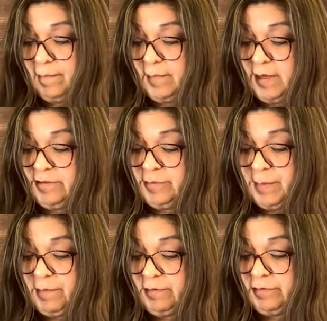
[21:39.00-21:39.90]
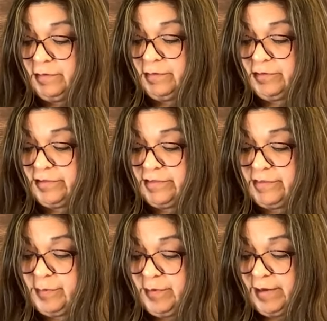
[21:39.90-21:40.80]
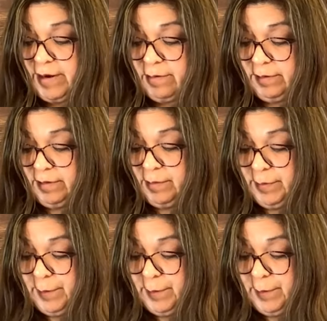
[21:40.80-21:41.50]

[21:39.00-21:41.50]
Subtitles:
I use my bone folder just to smooth it out a little bit.